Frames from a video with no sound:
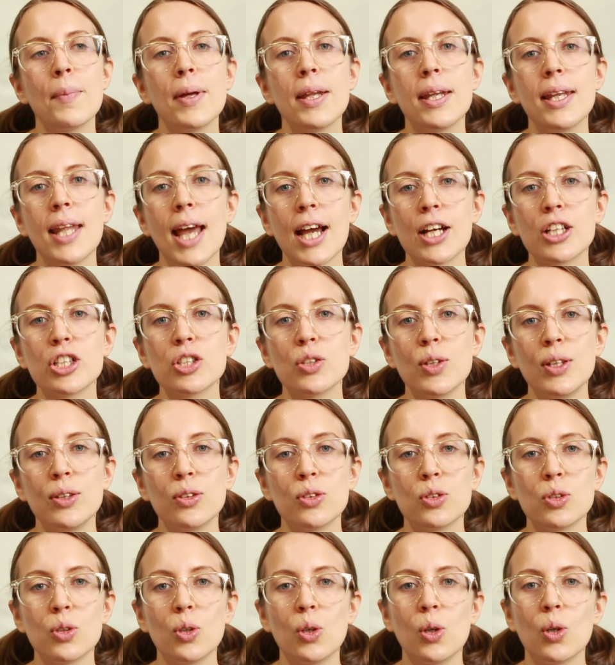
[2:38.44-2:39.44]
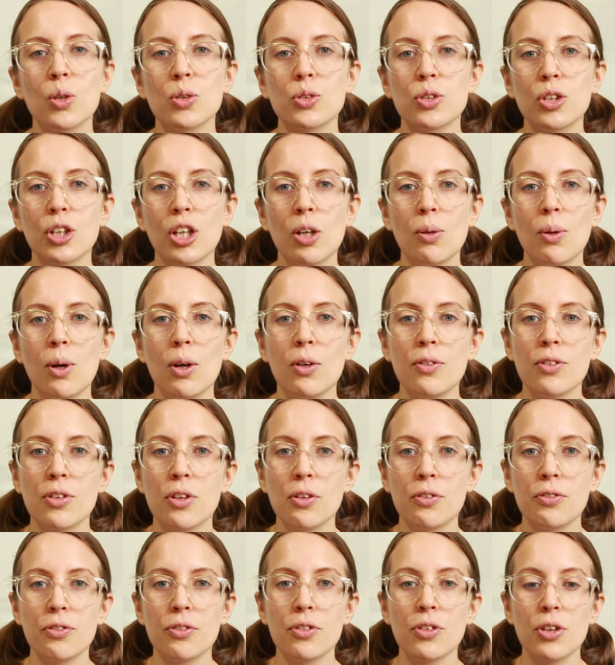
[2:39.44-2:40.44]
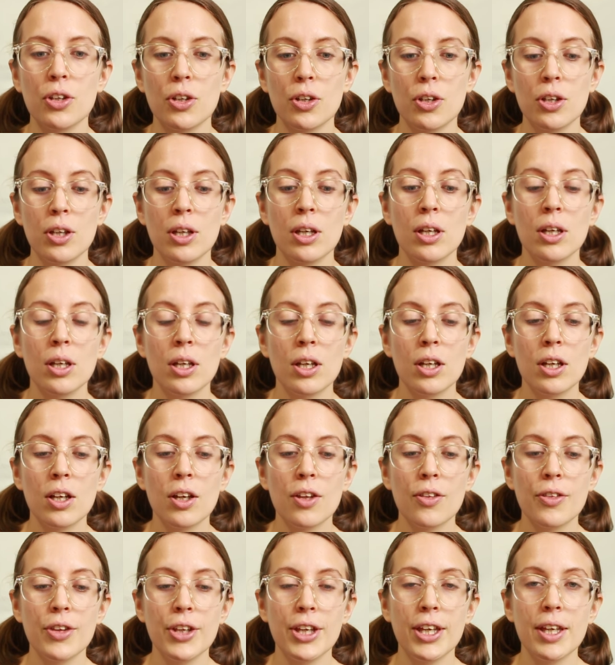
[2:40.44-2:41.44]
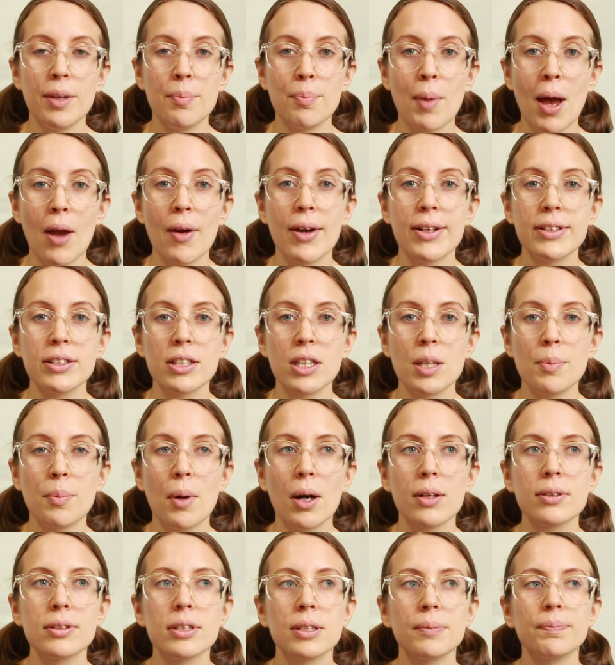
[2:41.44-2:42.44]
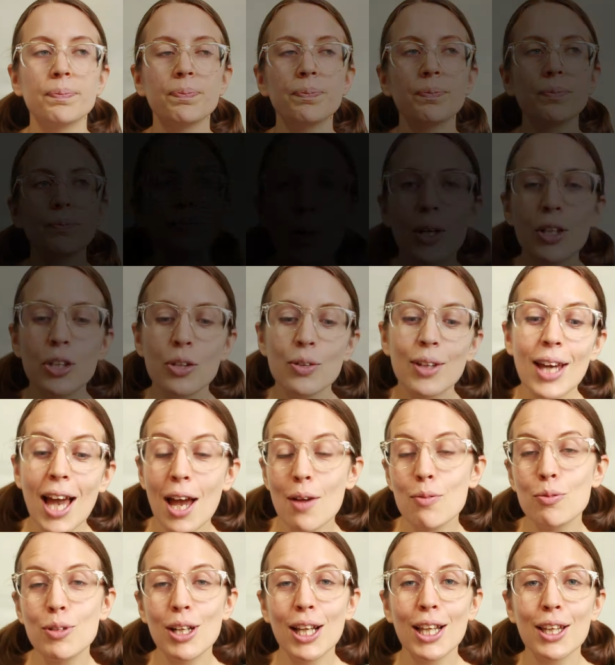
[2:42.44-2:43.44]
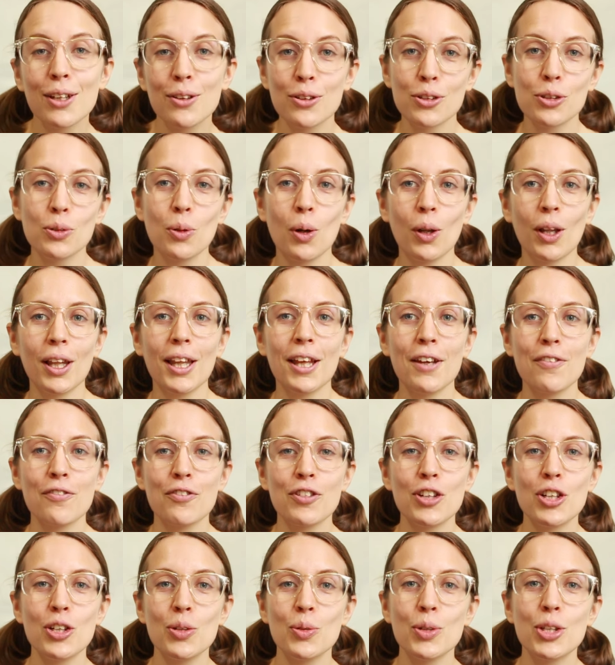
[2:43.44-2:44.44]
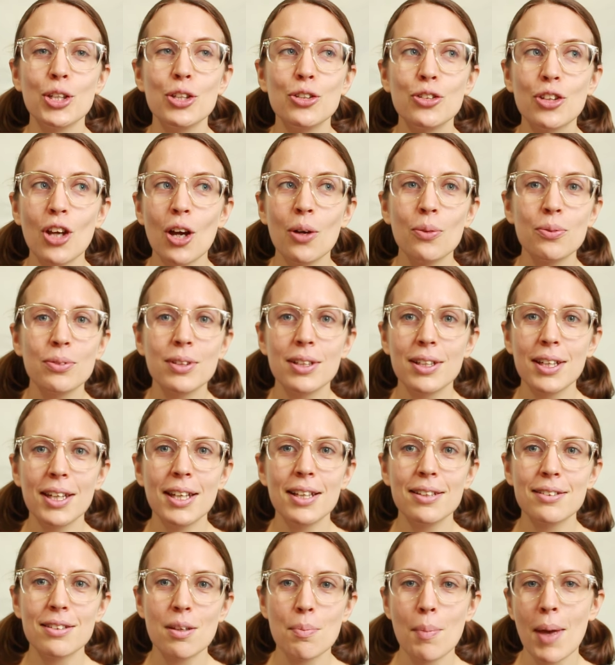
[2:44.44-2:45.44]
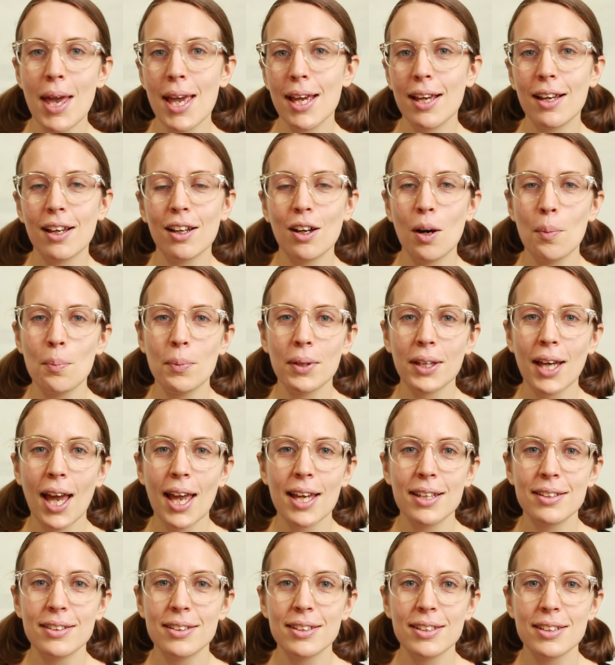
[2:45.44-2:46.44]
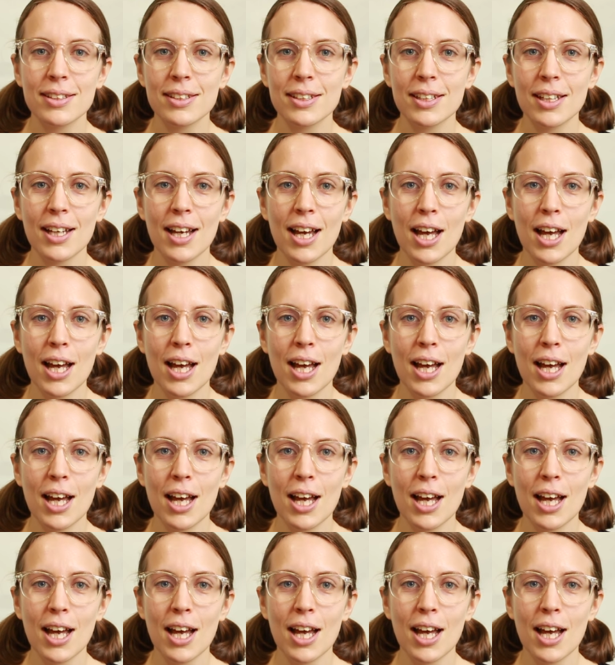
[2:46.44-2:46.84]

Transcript: nectarine sauce to go over the berries at the bottom. When you get really good quality fruit, you don't need to make complicated